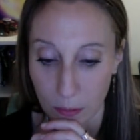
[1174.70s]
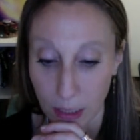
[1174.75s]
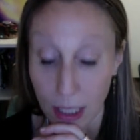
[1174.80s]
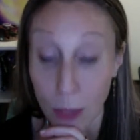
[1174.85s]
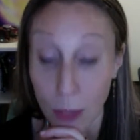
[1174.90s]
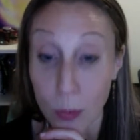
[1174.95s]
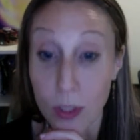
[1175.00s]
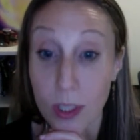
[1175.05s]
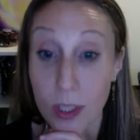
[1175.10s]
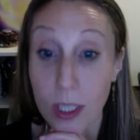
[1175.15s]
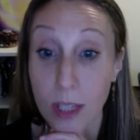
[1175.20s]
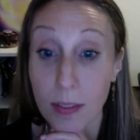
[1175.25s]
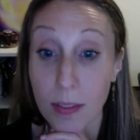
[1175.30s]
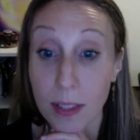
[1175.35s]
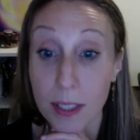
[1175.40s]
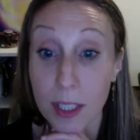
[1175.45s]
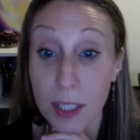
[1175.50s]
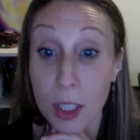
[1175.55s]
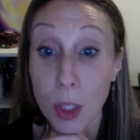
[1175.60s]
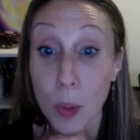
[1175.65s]
It was
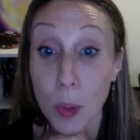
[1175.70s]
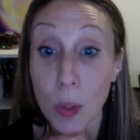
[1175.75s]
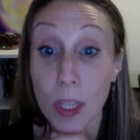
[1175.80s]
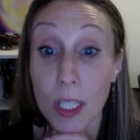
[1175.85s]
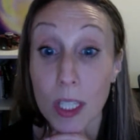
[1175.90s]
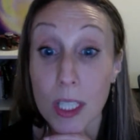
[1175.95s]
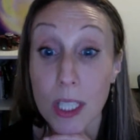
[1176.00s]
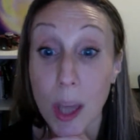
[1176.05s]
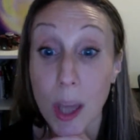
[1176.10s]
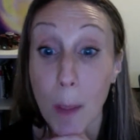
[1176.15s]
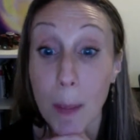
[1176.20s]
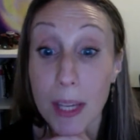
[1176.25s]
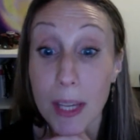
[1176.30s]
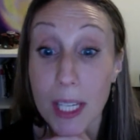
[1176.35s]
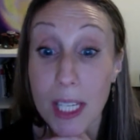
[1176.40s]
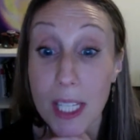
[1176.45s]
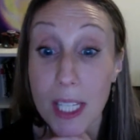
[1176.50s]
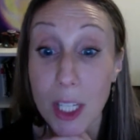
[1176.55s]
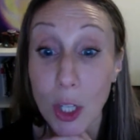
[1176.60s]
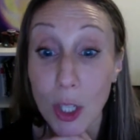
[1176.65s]
given to the
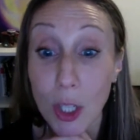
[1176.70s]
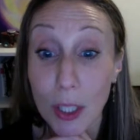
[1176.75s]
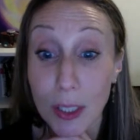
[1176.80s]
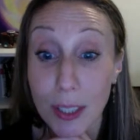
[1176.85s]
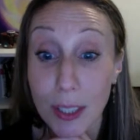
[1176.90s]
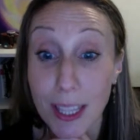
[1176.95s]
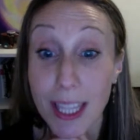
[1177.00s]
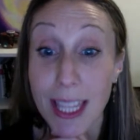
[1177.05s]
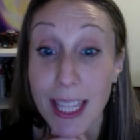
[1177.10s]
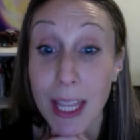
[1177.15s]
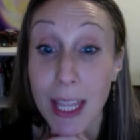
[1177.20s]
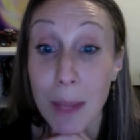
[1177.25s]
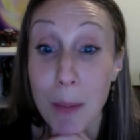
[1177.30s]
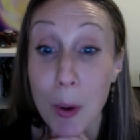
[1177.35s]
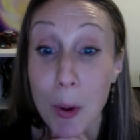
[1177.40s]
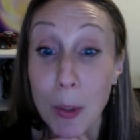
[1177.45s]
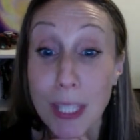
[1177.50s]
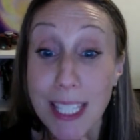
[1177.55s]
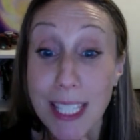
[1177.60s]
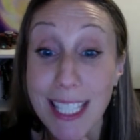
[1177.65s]
dumbest, the
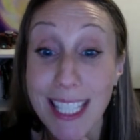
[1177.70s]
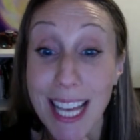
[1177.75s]
most